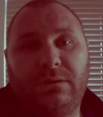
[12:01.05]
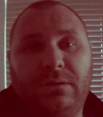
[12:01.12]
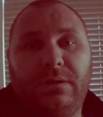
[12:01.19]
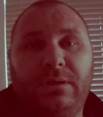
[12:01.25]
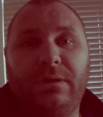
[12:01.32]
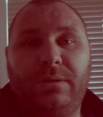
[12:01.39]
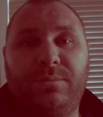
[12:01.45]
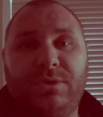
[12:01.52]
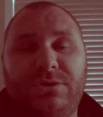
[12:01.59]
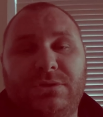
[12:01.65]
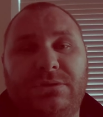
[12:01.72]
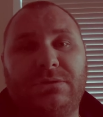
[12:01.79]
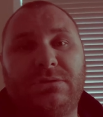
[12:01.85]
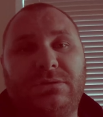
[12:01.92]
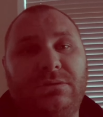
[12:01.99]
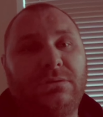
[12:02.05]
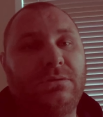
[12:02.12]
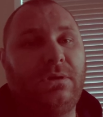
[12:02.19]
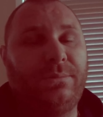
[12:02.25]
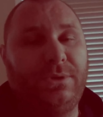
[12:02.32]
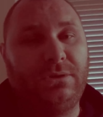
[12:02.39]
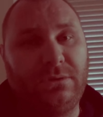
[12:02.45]
the images,
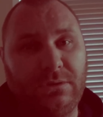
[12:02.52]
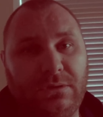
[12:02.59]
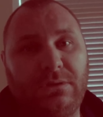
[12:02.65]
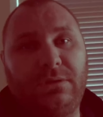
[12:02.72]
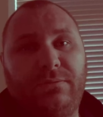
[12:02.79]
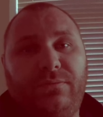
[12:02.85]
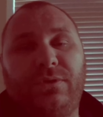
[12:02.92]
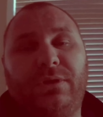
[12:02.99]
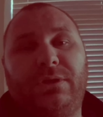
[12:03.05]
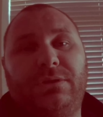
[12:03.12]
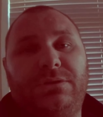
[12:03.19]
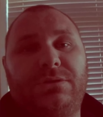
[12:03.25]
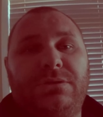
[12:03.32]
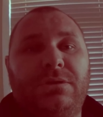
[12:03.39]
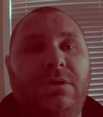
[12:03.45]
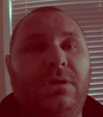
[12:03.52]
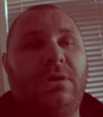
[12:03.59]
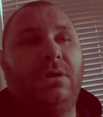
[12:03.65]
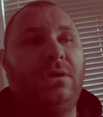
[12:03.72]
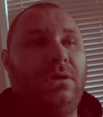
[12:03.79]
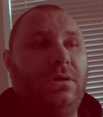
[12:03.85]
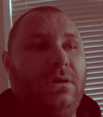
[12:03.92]
I mean the, the footage
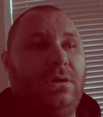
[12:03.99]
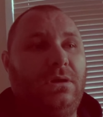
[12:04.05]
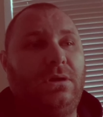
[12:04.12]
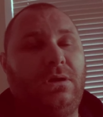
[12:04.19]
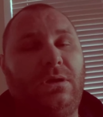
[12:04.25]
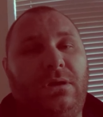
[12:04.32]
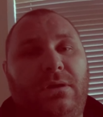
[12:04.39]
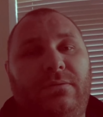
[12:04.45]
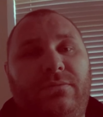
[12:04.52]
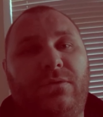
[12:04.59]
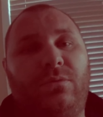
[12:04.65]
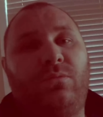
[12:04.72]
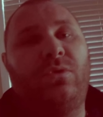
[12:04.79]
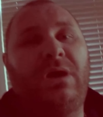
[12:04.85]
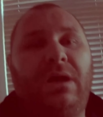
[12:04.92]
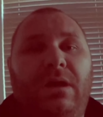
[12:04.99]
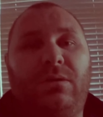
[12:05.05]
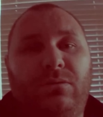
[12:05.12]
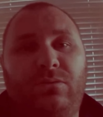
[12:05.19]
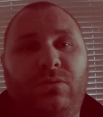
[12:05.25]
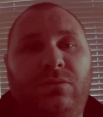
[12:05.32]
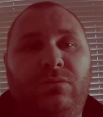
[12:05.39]
uh, from while I,
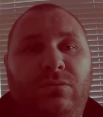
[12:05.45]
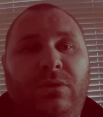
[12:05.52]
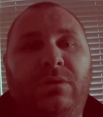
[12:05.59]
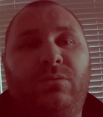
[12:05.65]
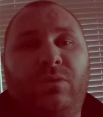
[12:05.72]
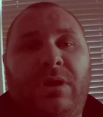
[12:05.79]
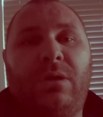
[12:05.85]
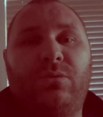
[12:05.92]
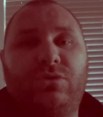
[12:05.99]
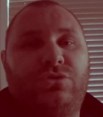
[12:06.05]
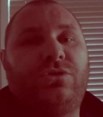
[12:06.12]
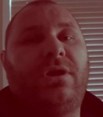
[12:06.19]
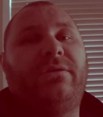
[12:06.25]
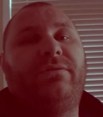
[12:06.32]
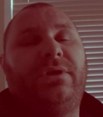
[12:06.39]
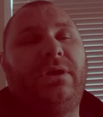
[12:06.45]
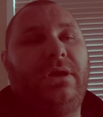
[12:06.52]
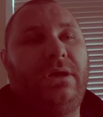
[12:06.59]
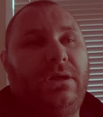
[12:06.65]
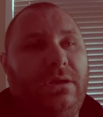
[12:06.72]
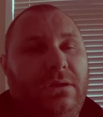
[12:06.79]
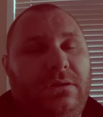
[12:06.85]
when I was driving,
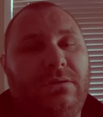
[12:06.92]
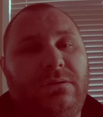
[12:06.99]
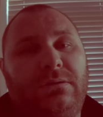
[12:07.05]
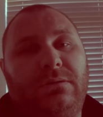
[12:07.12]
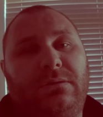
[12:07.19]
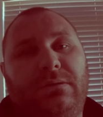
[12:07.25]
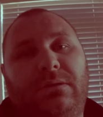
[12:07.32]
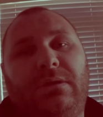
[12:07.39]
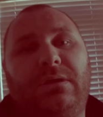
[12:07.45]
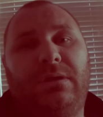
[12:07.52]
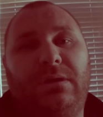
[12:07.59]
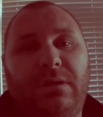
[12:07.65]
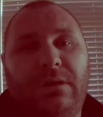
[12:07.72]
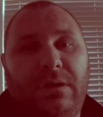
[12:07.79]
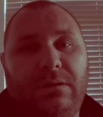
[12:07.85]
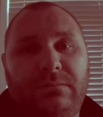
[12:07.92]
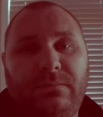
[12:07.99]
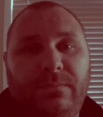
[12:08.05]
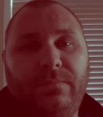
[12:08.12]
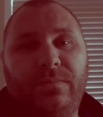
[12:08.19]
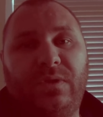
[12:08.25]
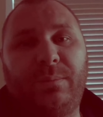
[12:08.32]
and uh,
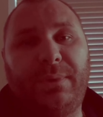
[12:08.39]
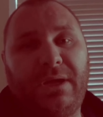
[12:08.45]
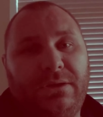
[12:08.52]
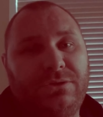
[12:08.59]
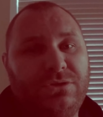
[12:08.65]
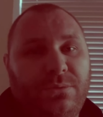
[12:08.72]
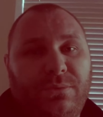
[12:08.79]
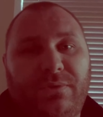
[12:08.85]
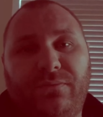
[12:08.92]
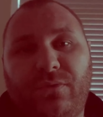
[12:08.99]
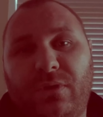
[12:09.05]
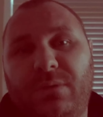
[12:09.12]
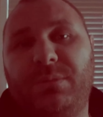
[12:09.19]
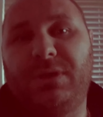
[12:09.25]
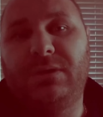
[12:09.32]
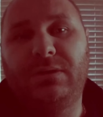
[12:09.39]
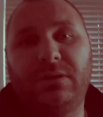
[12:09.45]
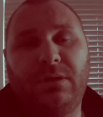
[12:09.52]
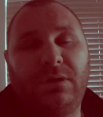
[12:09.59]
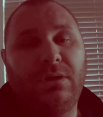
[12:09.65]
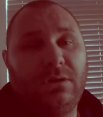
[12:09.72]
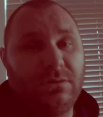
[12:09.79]
the man jumped in front of me,
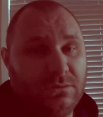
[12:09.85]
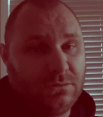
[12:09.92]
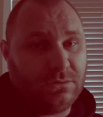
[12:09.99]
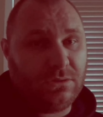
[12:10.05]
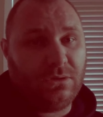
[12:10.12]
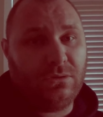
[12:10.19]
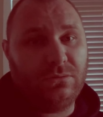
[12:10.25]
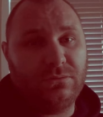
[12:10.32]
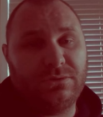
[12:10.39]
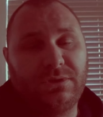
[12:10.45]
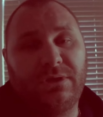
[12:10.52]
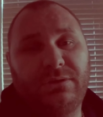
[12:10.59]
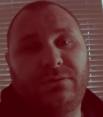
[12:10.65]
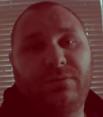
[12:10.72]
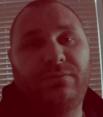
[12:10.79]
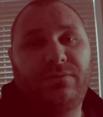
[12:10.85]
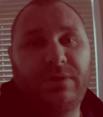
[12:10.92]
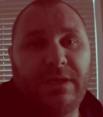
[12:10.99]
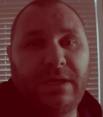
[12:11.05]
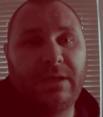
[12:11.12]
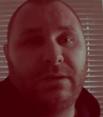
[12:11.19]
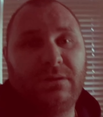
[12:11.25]
so stay tuned for
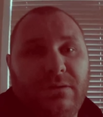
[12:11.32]
that.